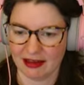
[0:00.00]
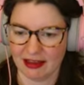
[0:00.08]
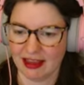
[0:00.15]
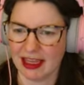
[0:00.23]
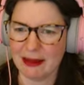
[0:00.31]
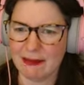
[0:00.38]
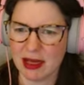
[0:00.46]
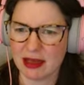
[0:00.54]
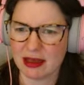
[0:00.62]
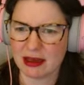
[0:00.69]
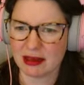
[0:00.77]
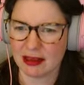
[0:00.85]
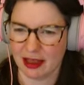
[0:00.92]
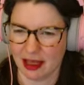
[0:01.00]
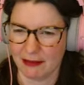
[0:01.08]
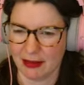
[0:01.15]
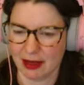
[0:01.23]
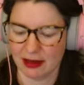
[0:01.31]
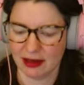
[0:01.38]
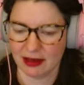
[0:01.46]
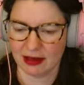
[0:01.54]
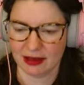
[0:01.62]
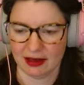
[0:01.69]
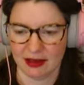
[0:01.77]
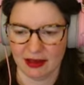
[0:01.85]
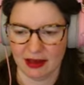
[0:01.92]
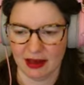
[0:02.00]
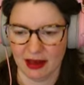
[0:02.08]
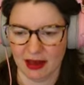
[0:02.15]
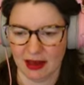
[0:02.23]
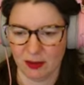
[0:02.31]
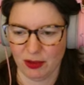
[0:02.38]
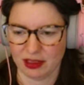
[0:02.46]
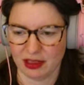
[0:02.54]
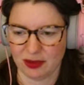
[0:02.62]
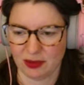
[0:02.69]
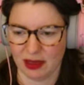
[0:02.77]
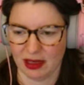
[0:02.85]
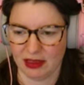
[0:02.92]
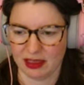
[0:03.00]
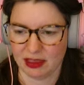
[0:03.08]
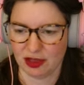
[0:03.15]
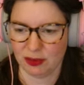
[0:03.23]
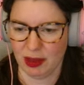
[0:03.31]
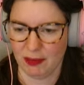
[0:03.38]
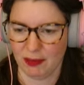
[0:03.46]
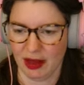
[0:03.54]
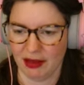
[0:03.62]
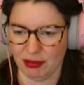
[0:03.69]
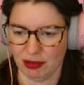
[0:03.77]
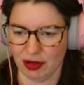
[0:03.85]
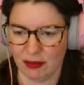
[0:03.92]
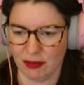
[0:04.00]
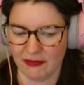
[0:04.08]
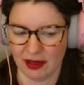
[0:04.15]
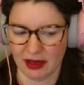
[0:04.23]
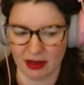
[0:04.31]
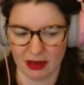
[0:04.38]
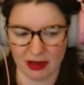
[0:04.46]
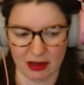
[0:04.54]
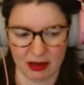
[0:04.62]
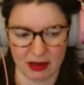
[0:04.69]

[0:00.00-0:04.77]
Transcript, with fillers: Theme? Theme. What's this way? This should be bathroom, I think.